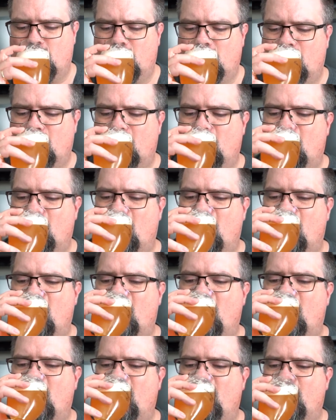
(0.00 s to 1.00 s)

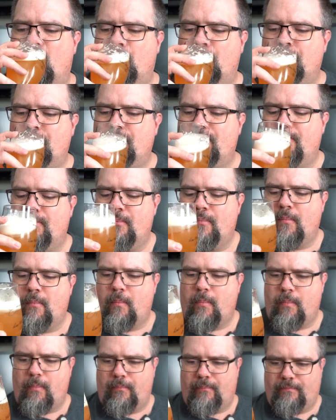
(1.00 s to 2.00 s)

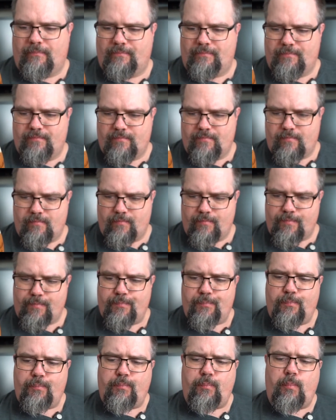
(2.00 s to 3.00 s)

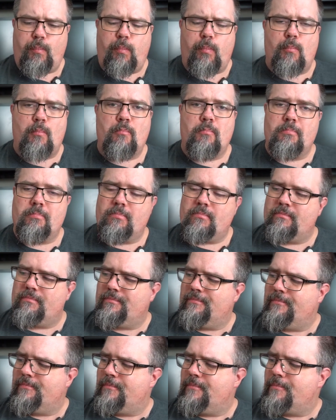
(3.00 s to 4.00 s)

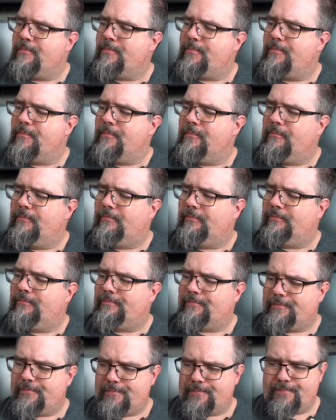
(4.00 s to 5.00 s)

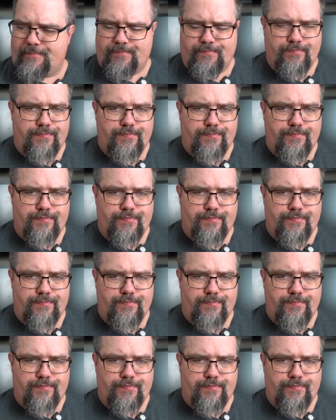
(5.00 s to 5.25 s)
No one is speaking in this clip.